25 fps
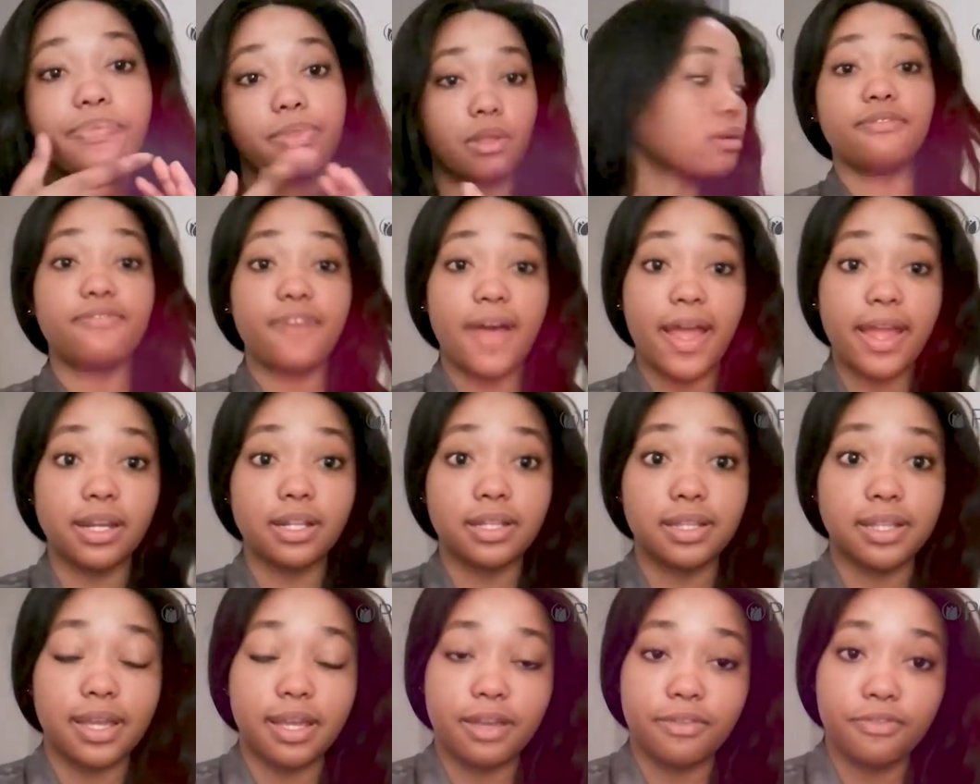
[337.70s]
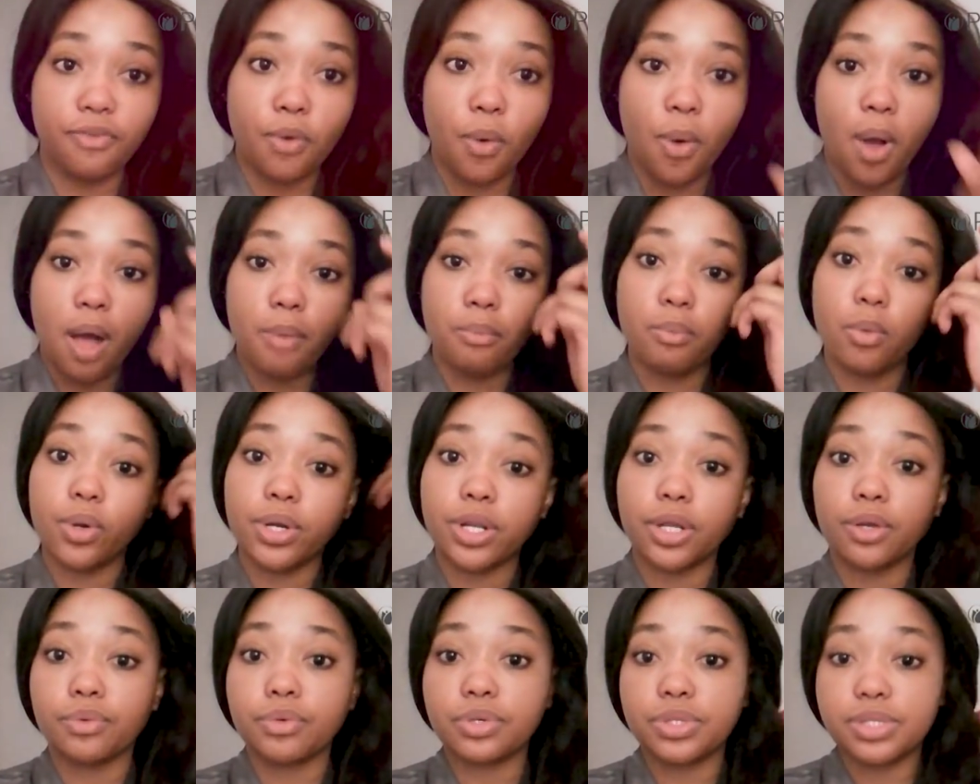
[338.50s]
Finally, for our
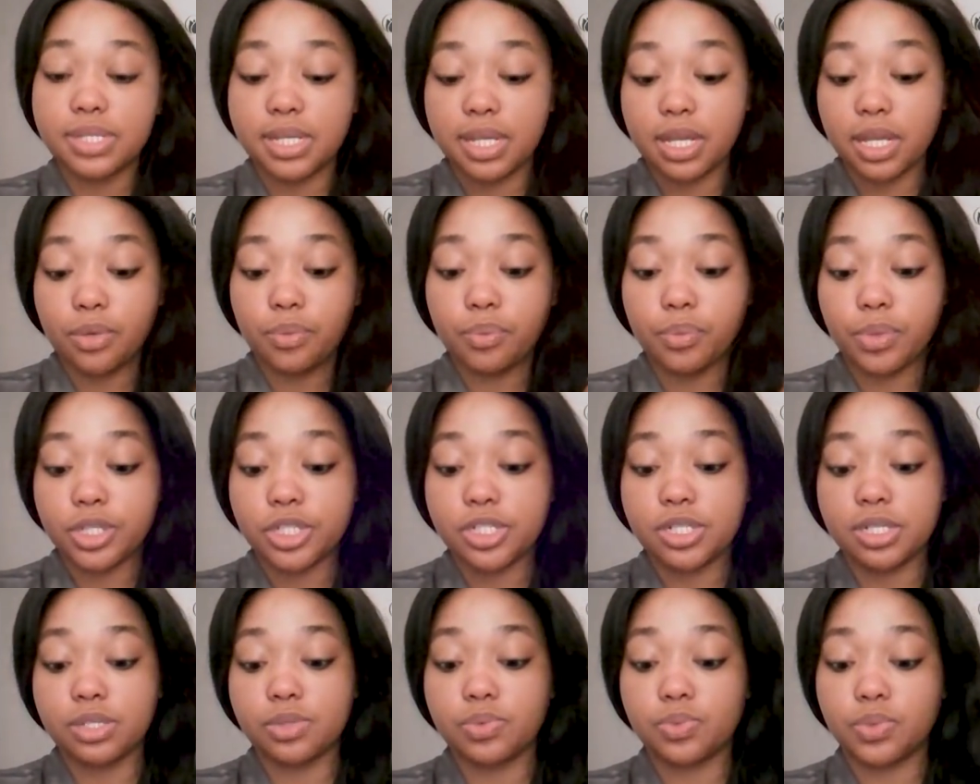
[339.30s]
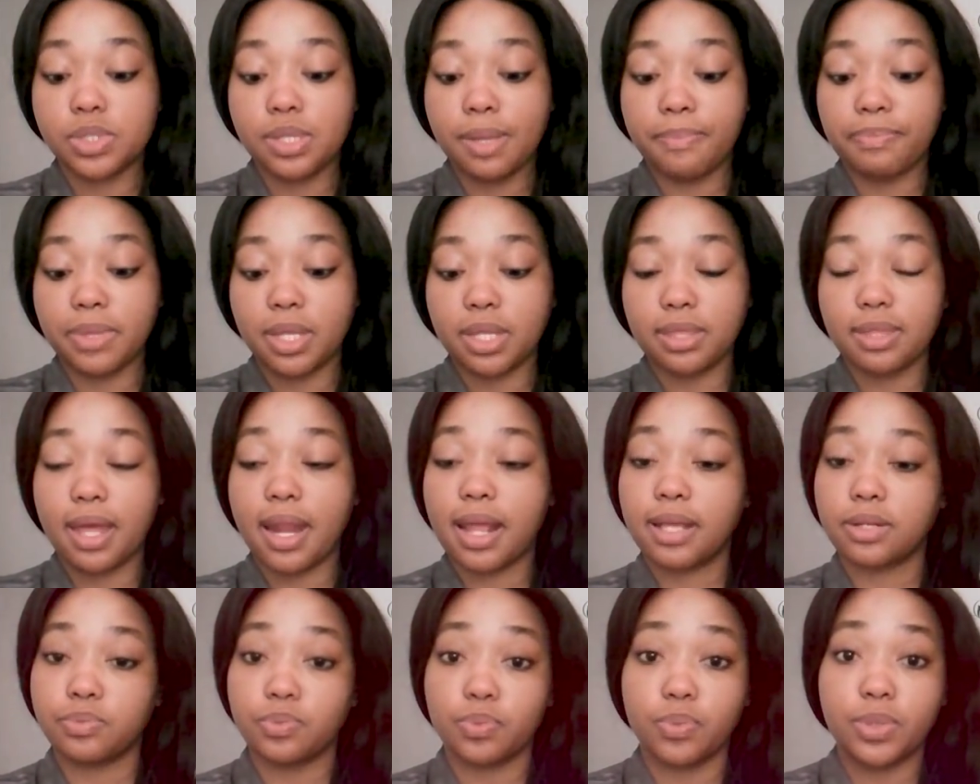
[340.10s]
morning routine, which is something that
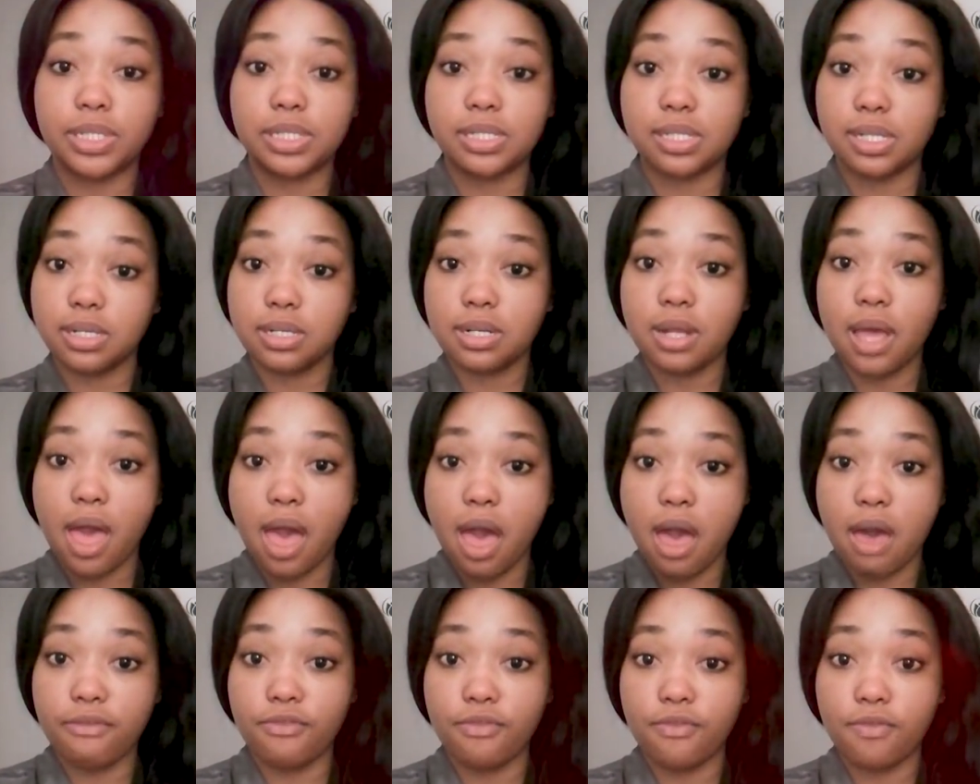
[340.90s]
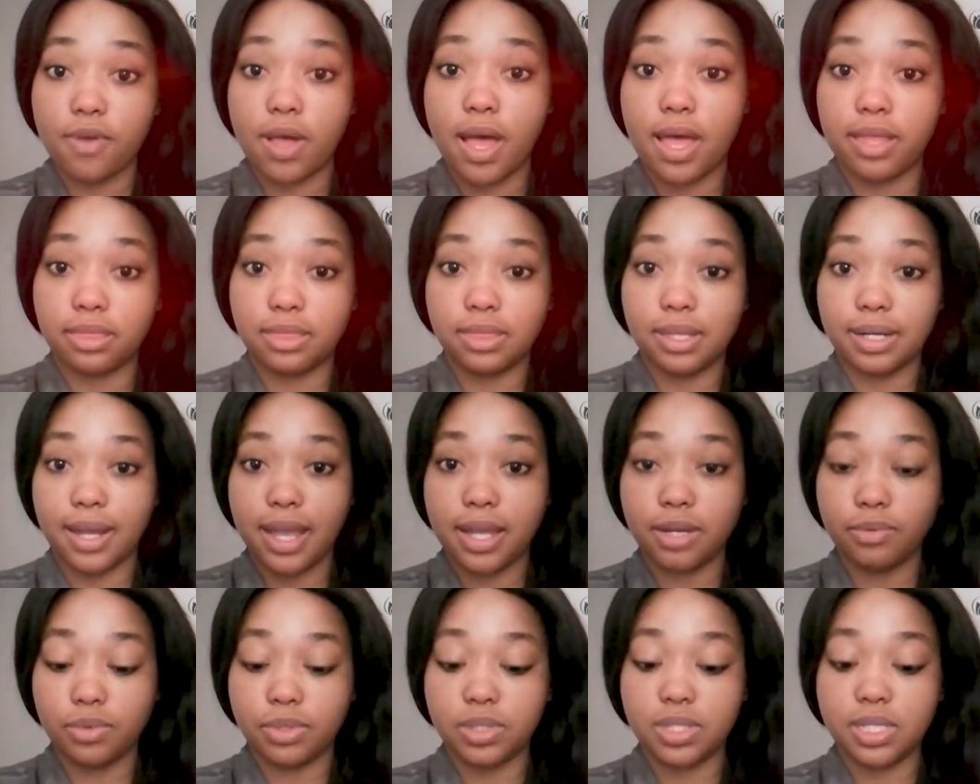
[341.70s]
I, we didn't have at the
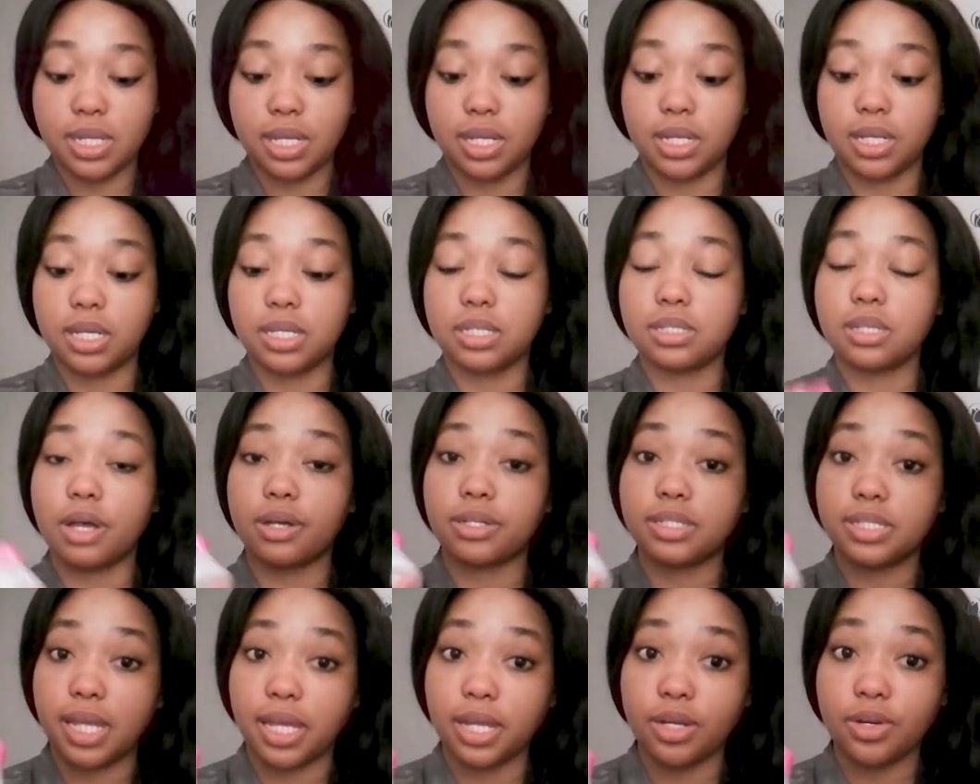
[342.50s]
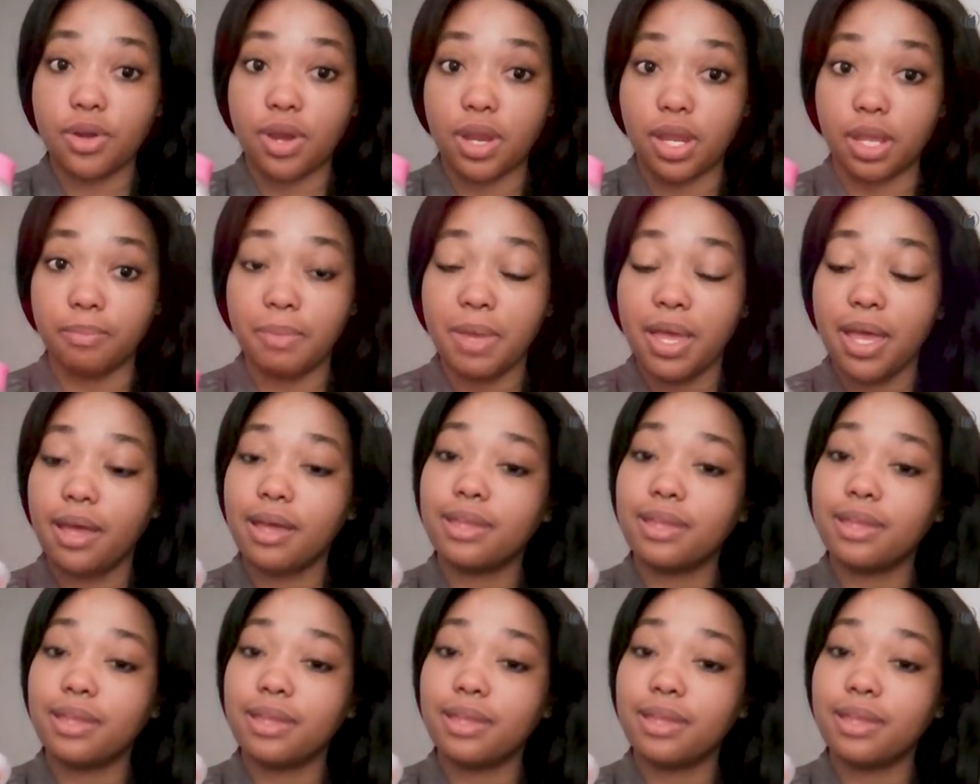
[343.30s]
night routine, is our day cream.